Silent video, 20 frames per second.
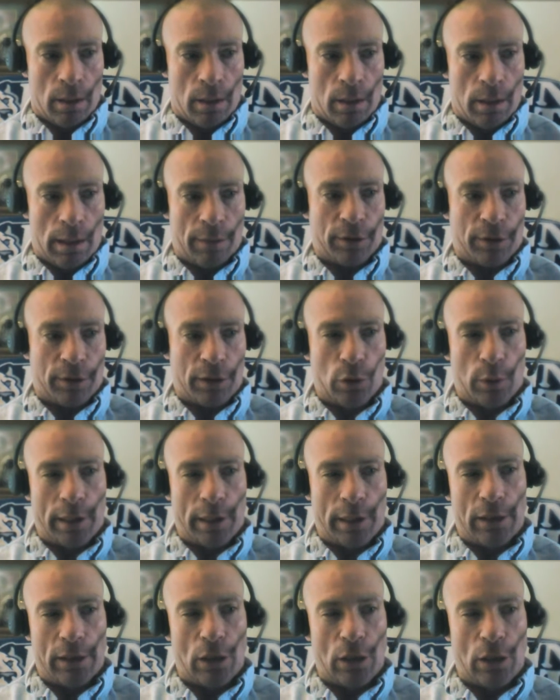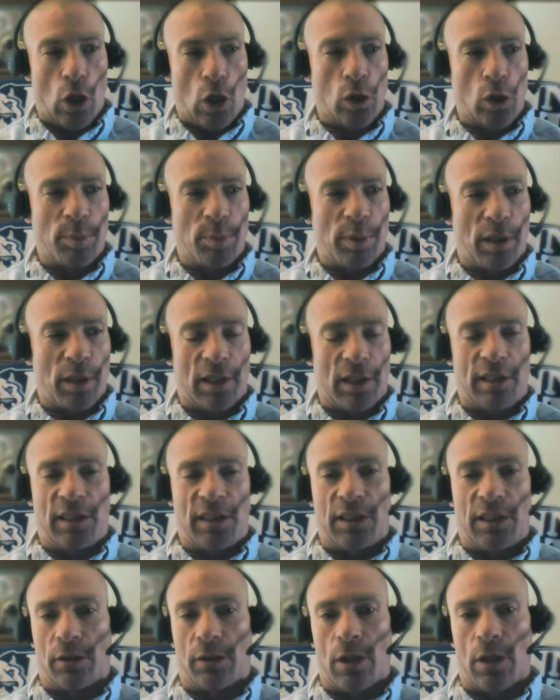If you're doing node plus
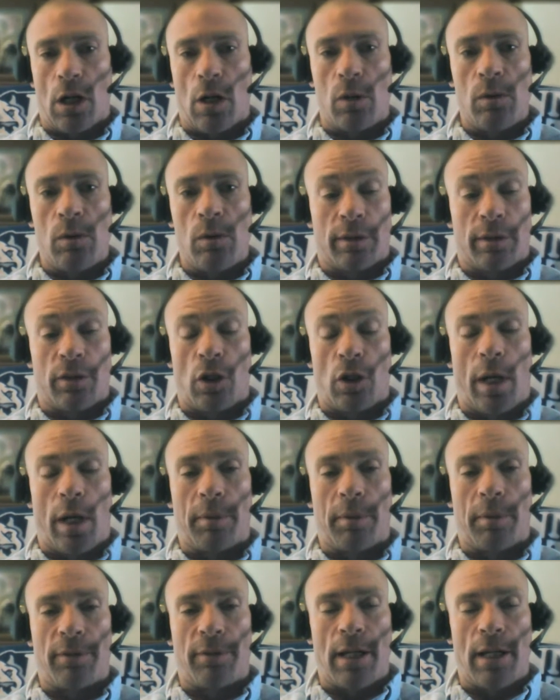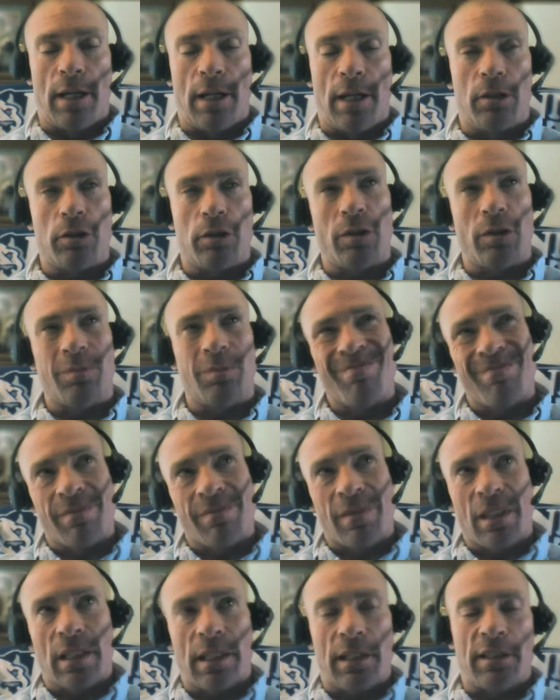zero, there's no amplifiers,
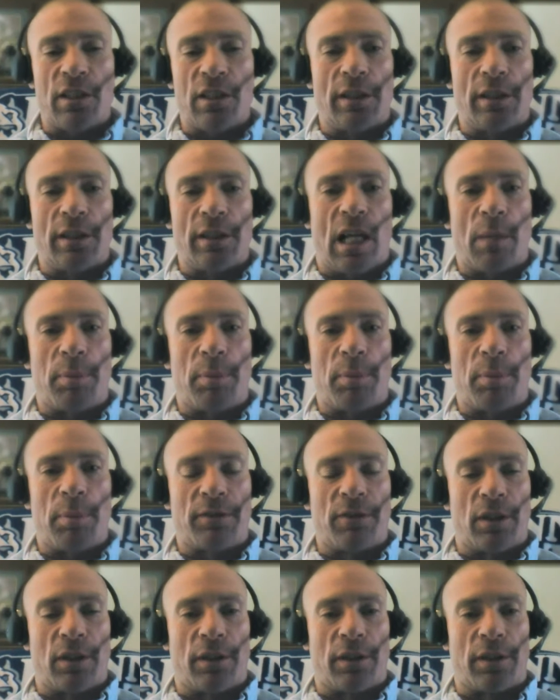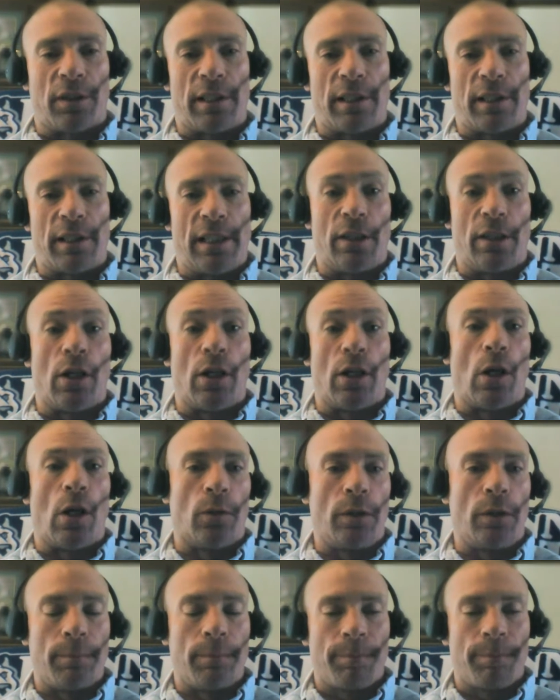there's still a diplex filter in the node.
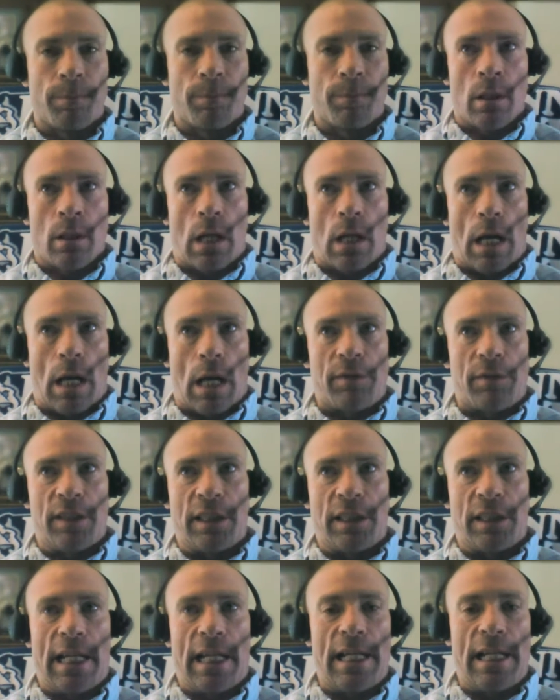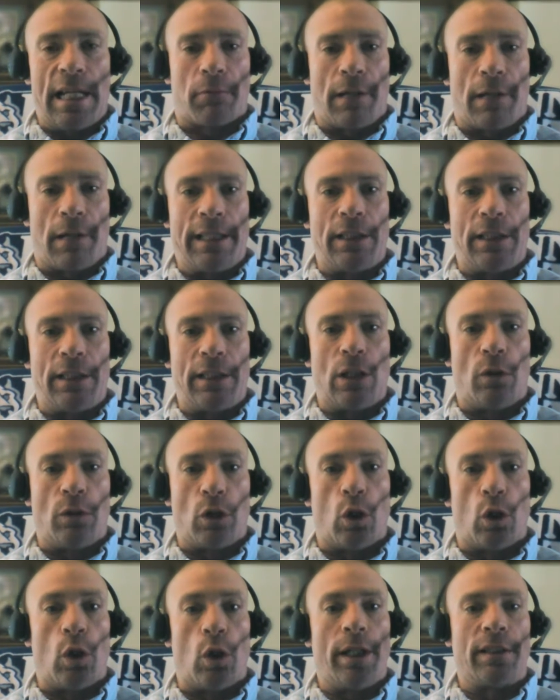I've seen AM radio
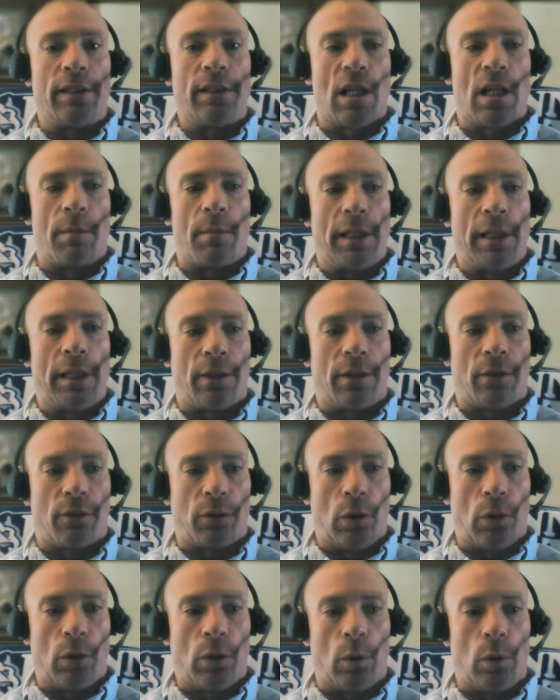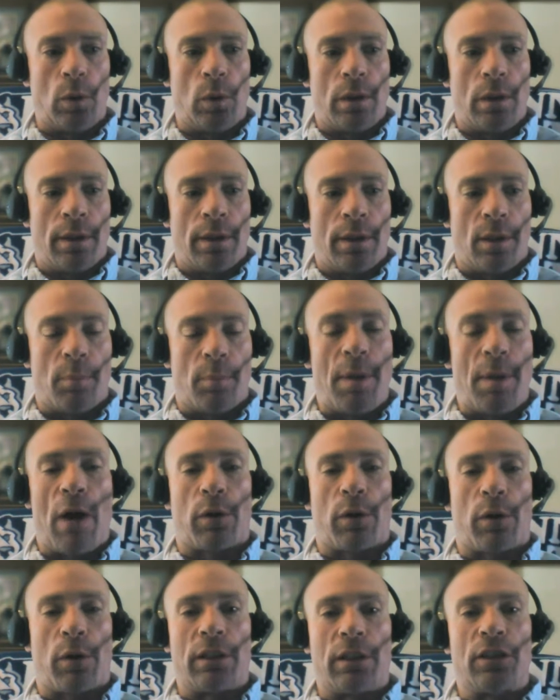noise come in through the
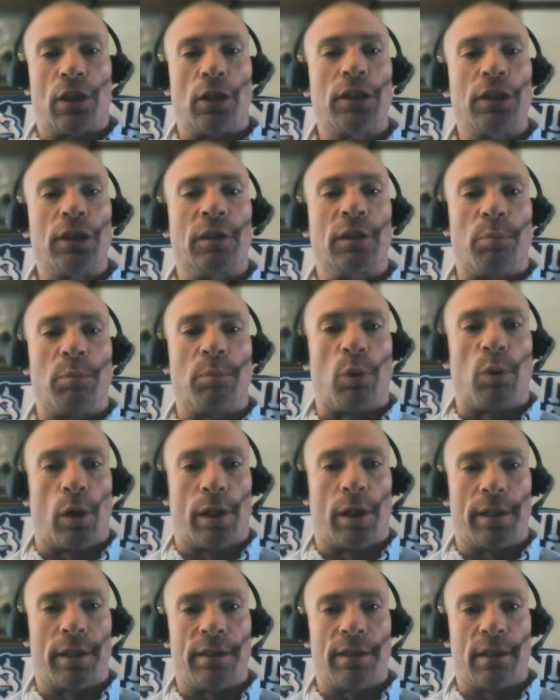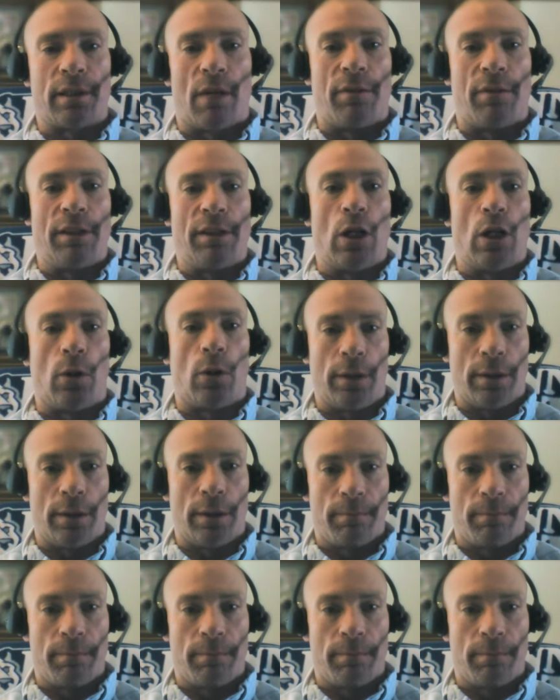power insertion port of a node